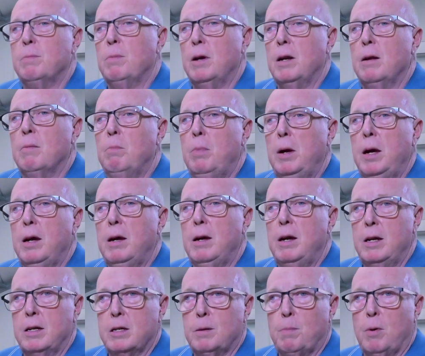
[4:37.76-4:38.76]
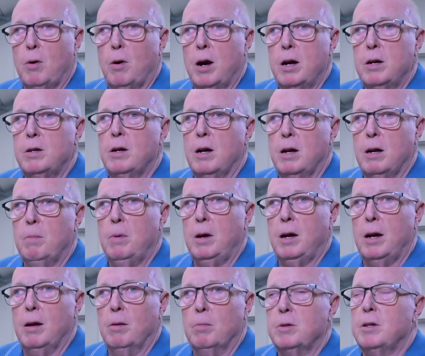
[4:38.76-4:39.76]
been a big inspiration and a
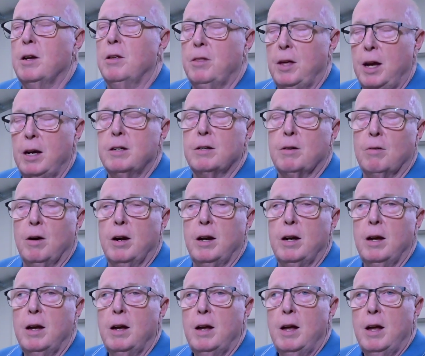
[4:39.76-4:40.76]
big help, so thanks, Greg.